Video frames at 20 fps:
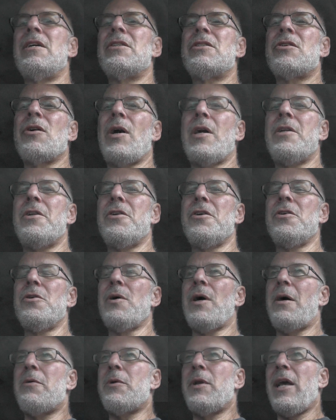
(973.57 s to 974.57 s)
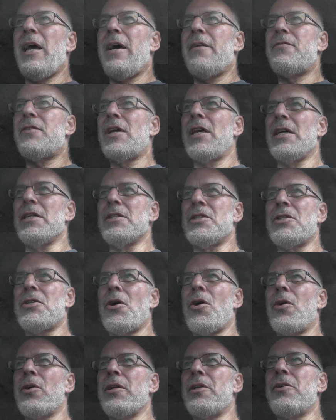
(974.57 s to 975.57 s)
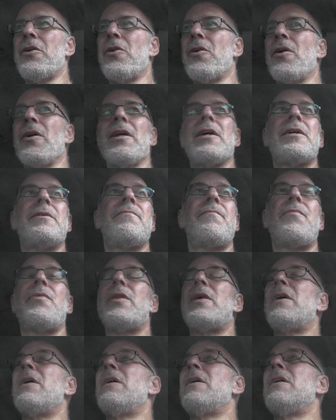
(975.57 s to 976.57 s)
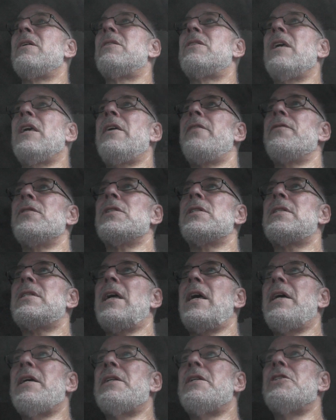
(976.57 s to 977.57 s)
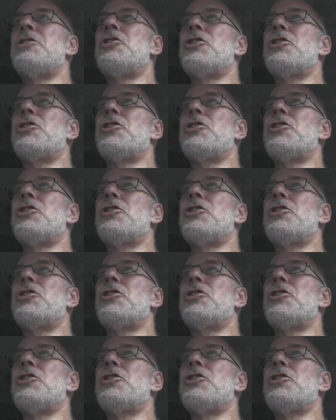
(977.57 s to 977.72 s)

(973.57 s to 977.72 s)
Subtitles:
So I knew I would have to get started early to even stand a